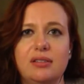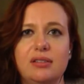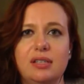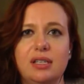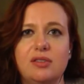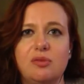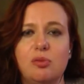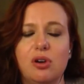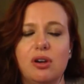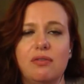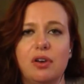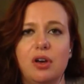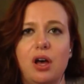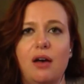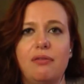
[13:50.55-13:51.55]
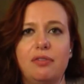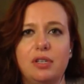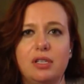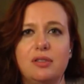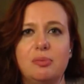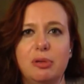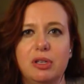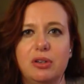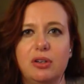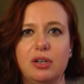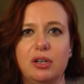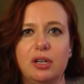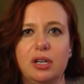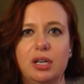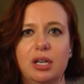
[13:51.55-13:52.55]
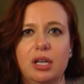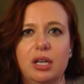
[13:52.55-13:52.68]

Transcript: it's it's more of a confidence builder